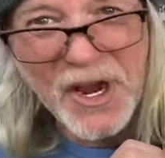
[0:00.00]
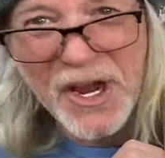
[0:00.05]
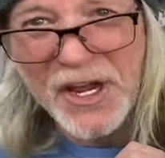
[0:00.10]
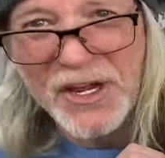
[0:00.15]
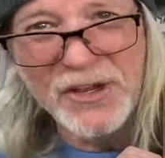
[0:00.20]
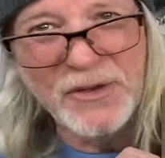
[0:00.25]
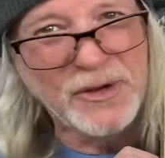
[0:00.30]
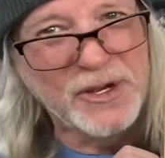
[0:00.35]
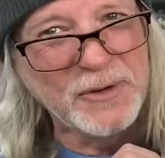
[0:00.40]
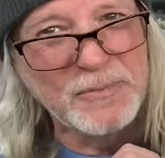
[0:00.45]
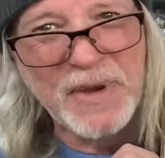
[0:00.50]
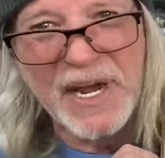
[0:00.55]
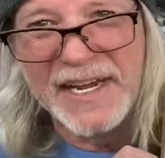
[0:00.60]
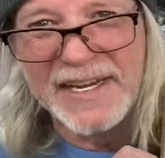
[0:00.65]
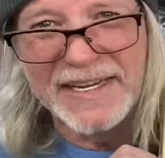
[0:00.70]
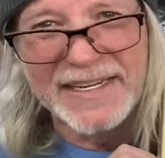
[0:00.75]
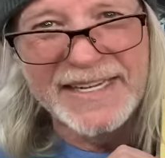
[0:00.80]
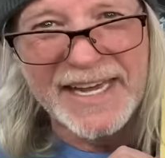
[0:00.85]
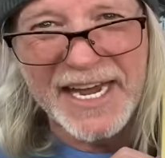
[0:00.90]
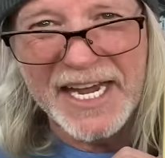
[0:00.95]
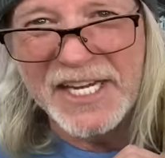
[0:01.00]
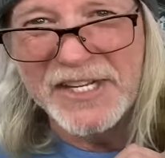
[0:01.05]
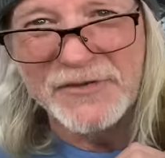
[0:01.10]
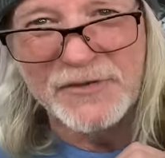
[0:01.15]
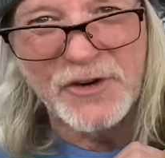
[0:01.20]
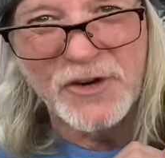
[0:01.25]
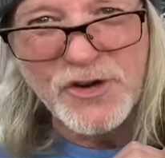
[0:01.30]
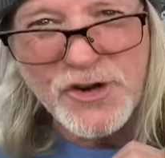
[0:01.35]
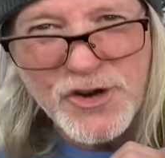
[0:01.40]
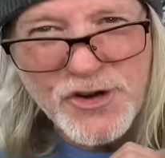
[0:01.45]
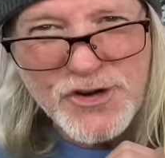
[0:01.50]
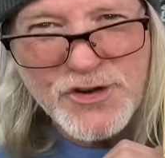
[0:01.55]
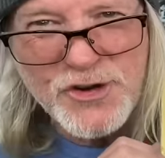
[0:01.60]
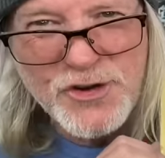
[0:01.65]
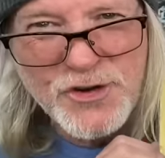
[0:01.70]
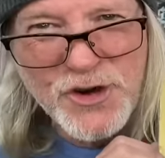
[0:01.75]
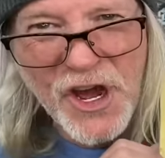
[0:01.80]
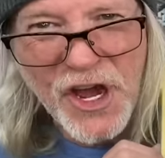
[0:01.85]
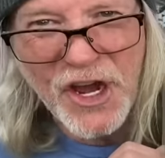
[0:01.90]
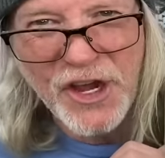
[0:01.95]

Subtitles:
You could make a case for Nude.